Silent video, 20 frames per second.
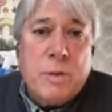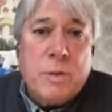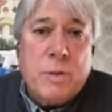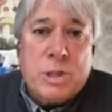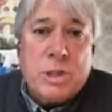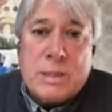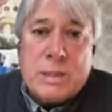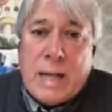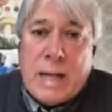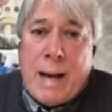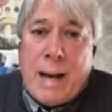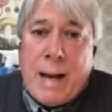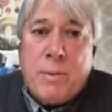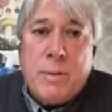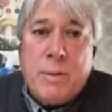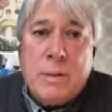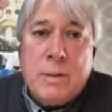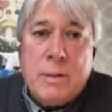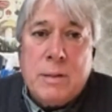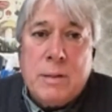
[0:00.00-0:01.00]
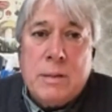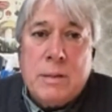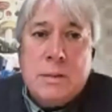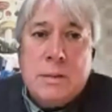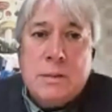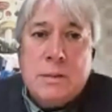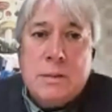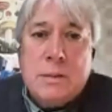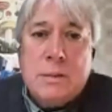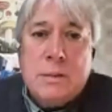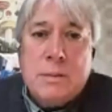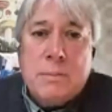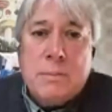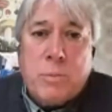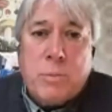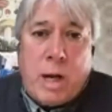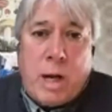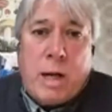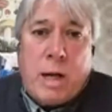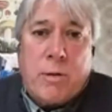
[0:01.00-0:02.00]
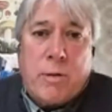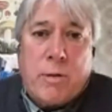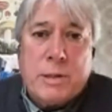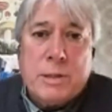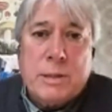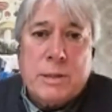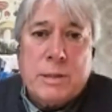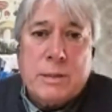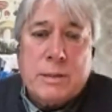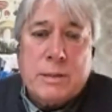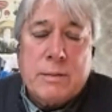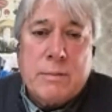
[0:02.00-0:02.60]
stop progress,